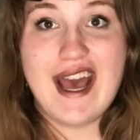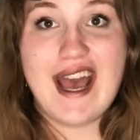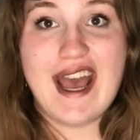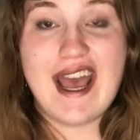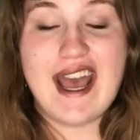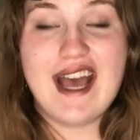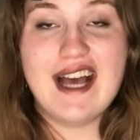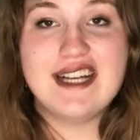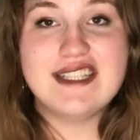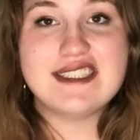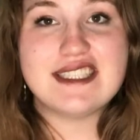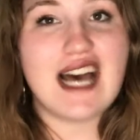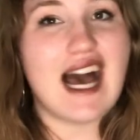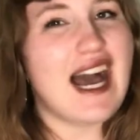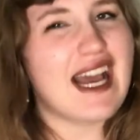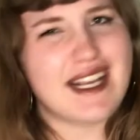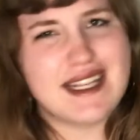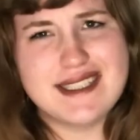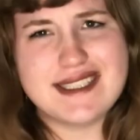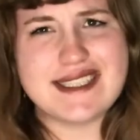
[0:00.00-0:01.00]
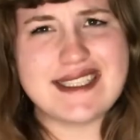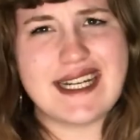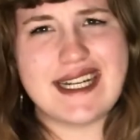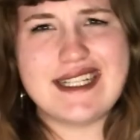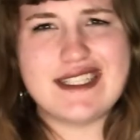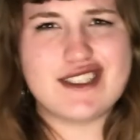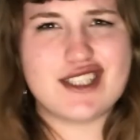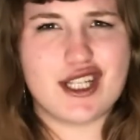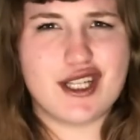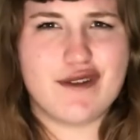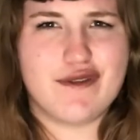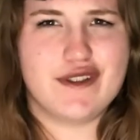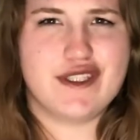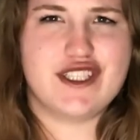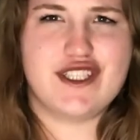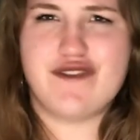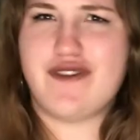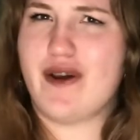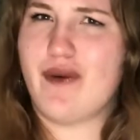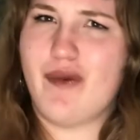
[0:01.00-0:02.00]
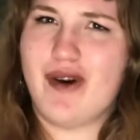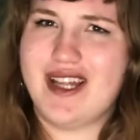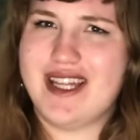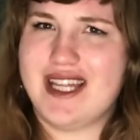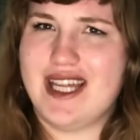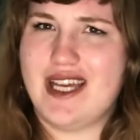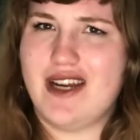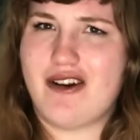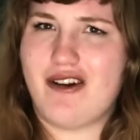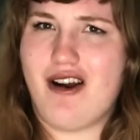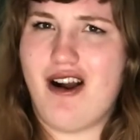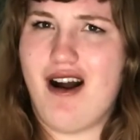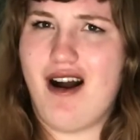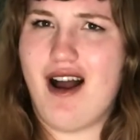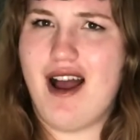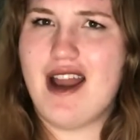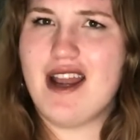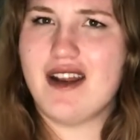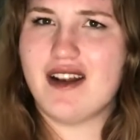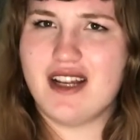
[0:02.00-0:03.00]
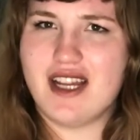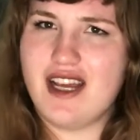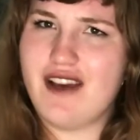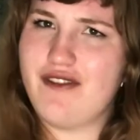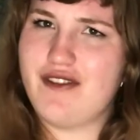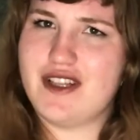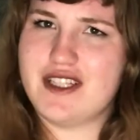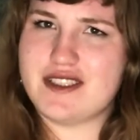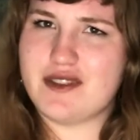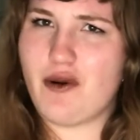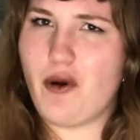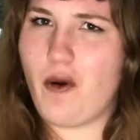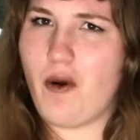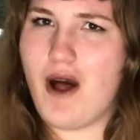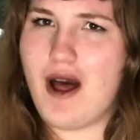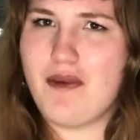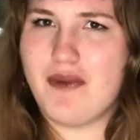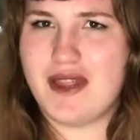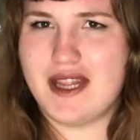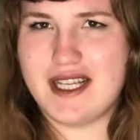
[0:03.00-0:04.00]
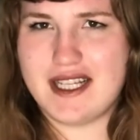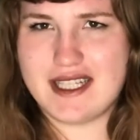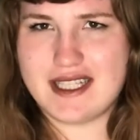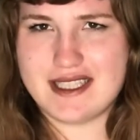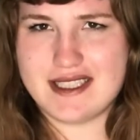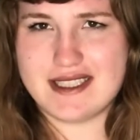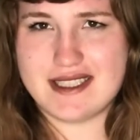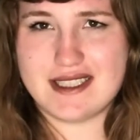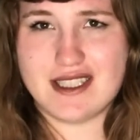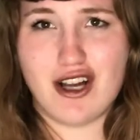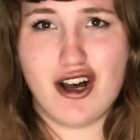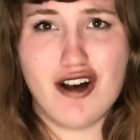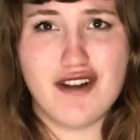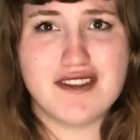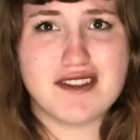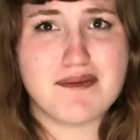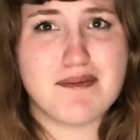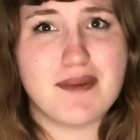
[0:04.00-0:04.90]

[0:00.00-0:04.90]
and I can study jellyfish if I want later on if this whole climate thing gets solved,